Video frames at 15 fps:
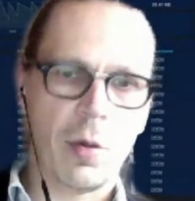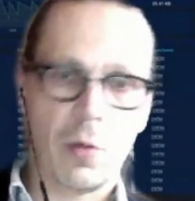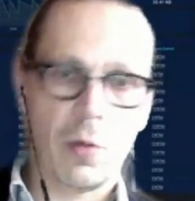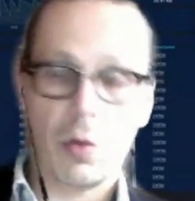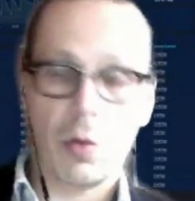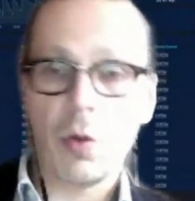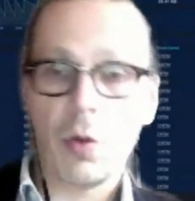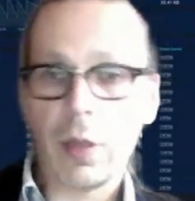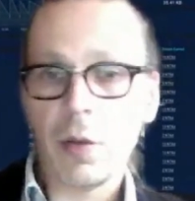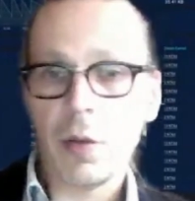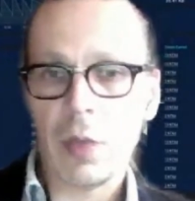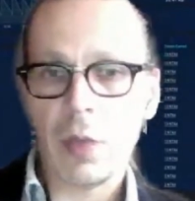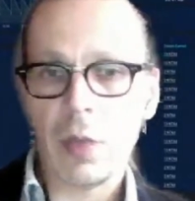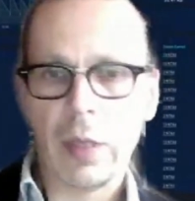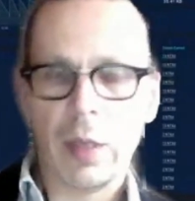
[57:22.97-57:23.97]
tokens,
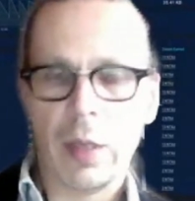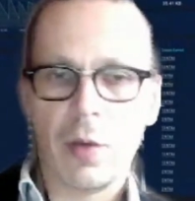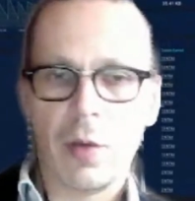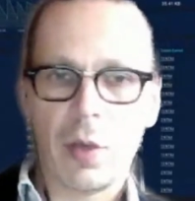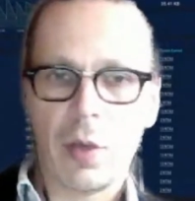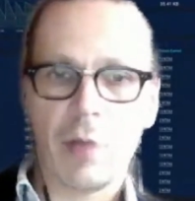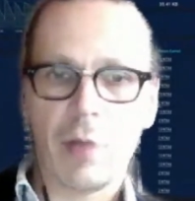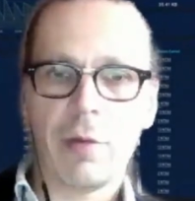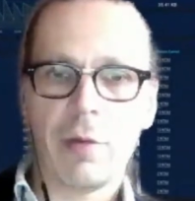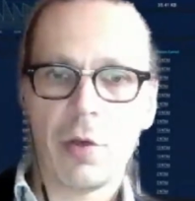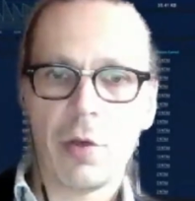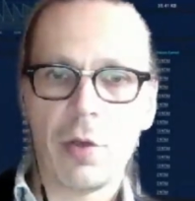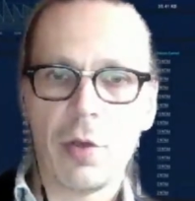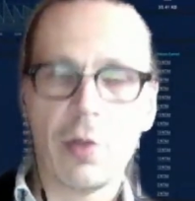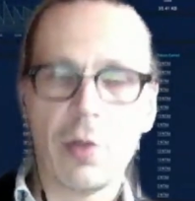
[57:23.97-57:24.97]
they have
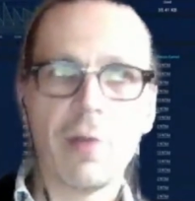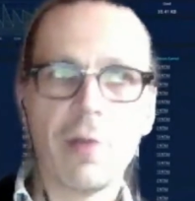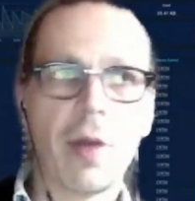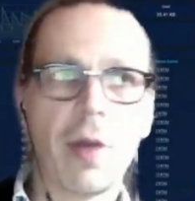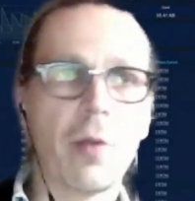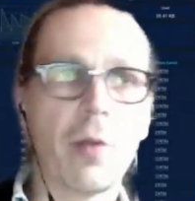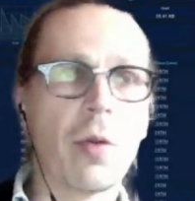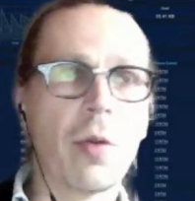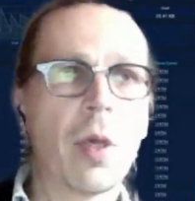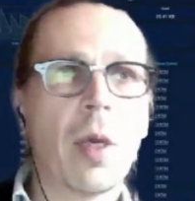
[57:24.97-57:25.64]
fluctuation values,